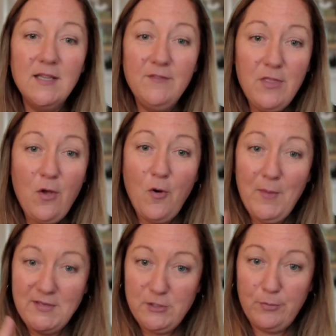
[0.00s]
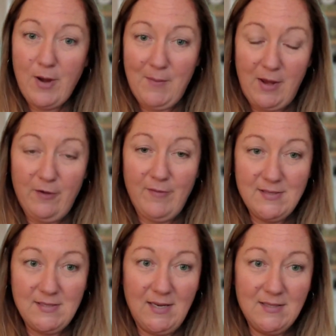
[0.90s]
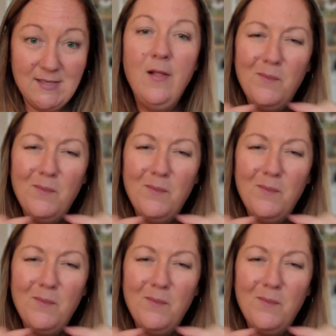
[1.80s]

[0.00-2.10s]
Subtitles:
live in the home as their primary residence.